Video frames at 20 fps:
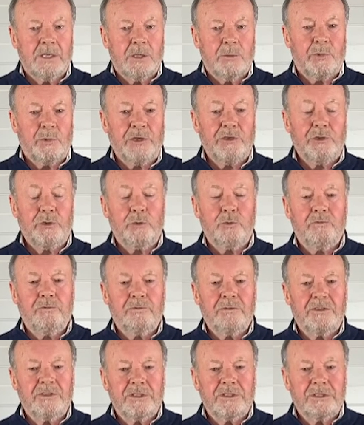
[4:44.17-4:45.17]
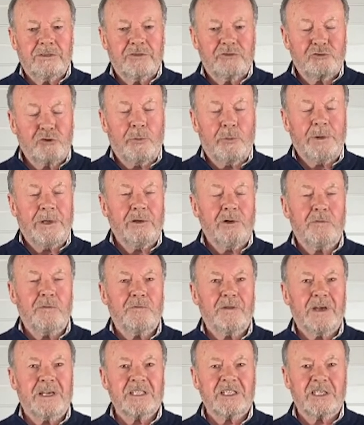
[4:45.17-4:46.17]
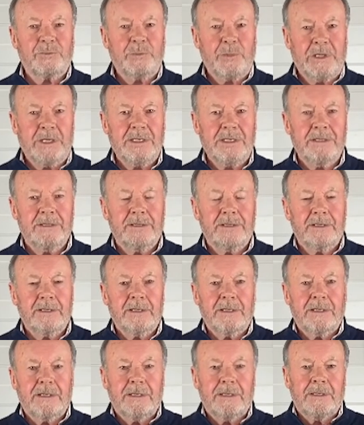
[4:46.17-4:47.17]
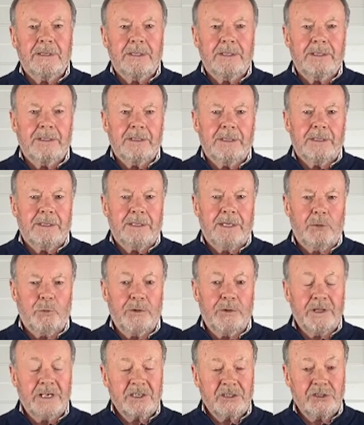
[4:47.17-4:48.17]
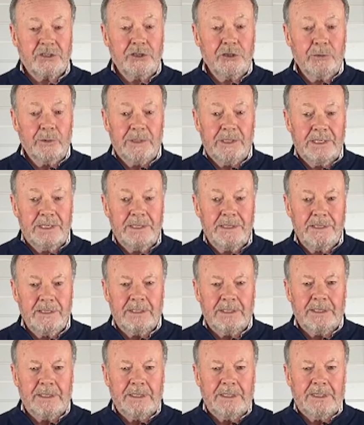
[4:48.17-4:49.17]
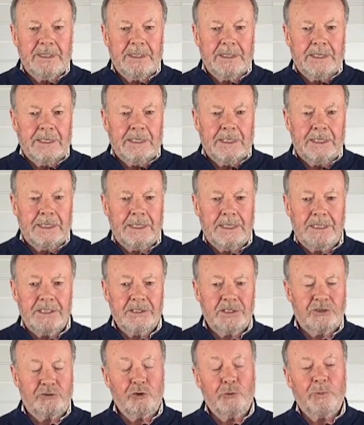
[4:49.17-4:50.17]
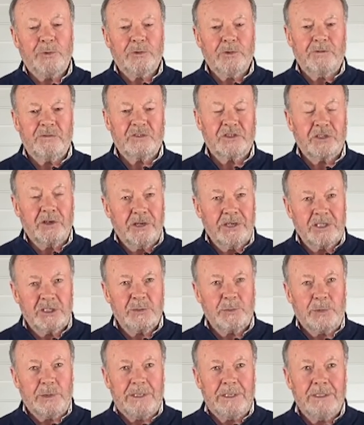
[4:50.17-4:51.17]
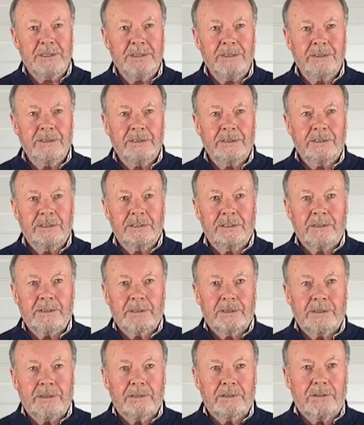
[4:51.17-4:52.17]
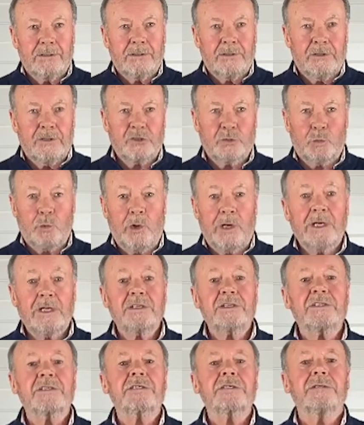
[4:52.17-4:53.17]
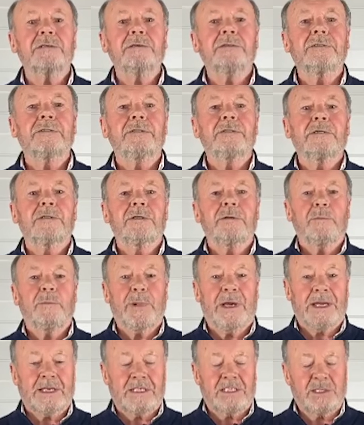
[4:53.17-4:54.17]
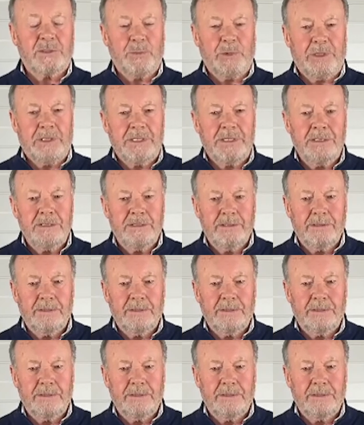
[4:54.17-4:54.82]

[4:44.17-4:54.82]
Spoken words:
but you're dropping off that spin. Now what that's doing is dropping off side spin as well as back spin.